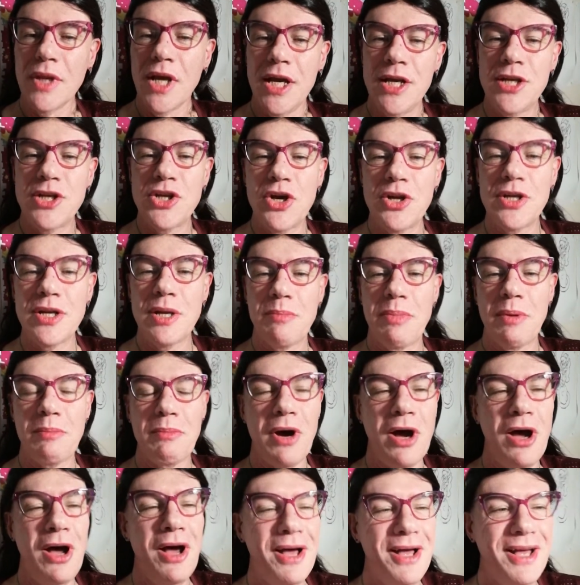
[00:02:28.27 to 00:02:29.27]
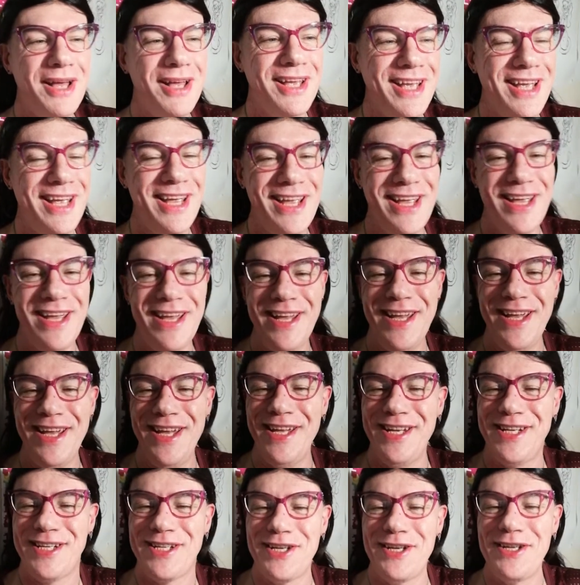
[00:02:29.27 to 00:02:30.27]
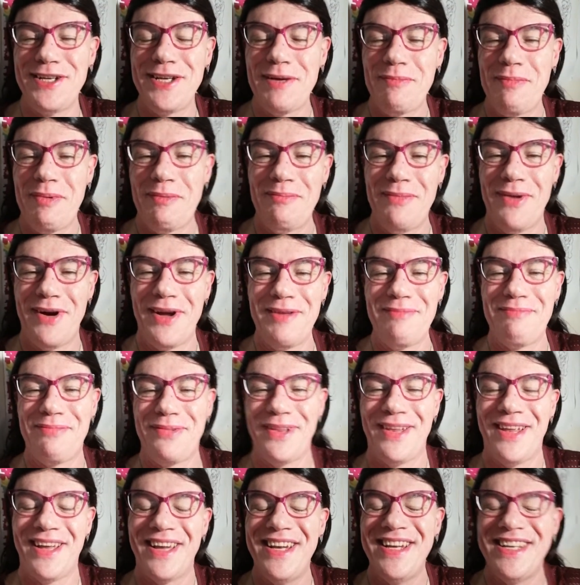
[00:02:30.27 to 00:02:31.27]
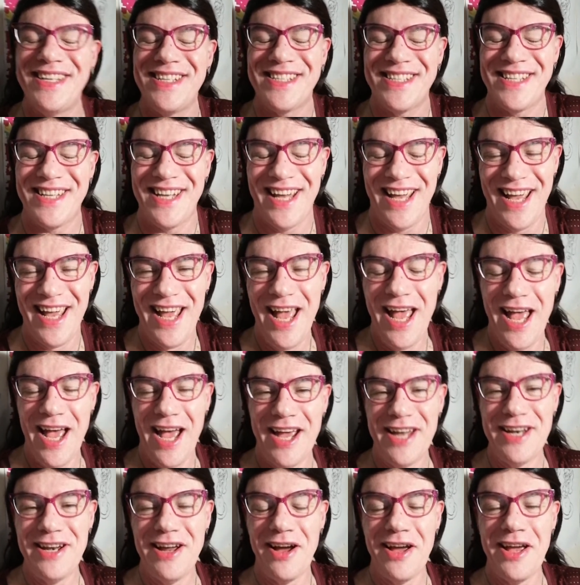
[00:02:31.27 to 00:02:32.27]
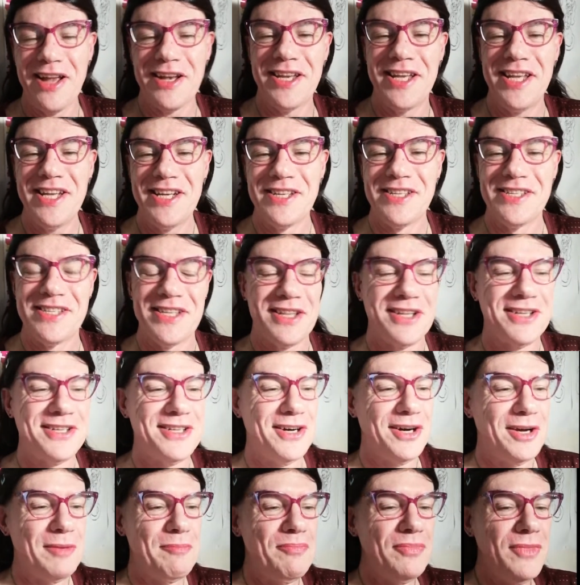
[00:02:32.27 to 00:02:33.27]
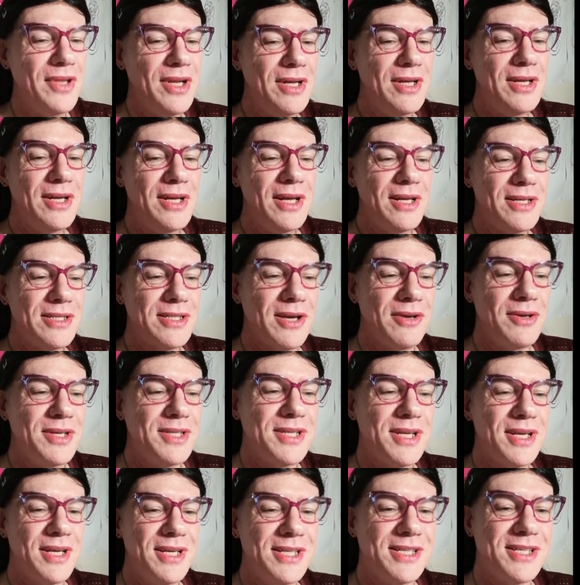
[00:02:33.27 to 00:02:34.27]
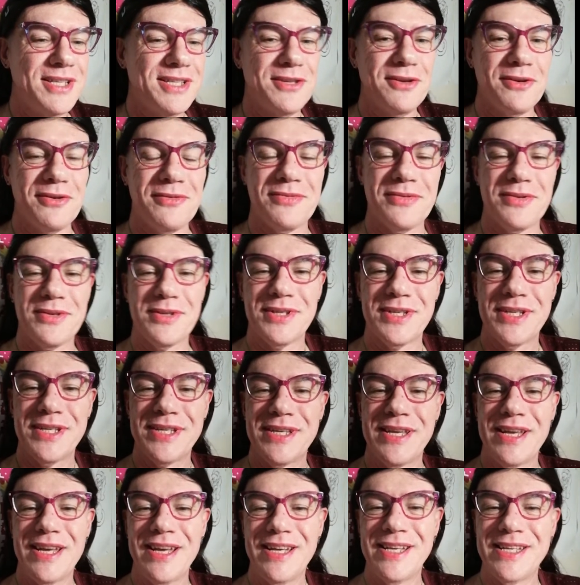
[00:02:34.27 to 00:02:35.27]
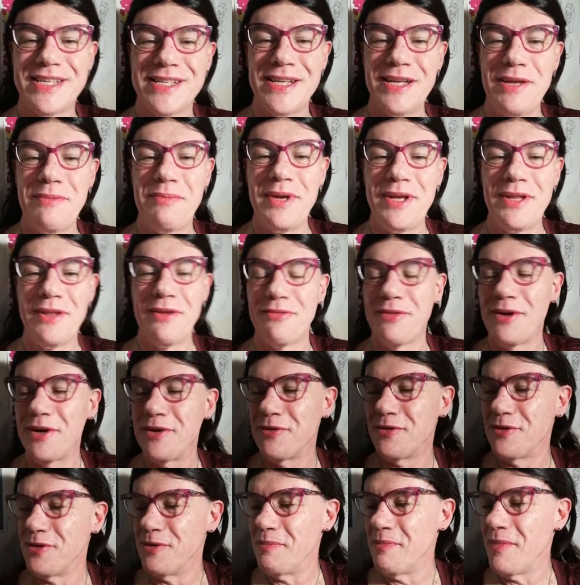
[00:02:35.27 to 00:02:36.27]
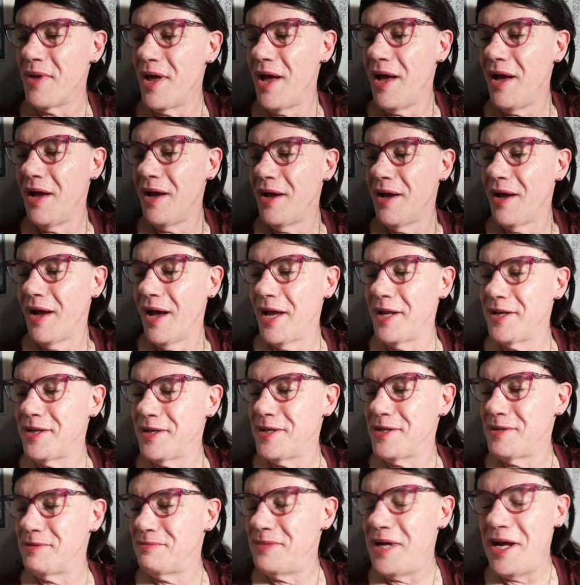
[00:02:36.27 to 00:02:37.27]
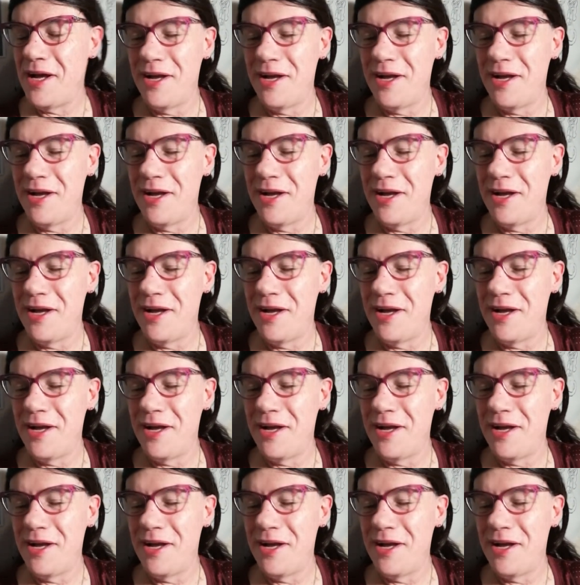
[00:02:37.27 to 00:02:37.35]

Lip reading: He turned up at my he turned up at my place, and I had kittens at the time, so he's sort of sleeping in the front room, and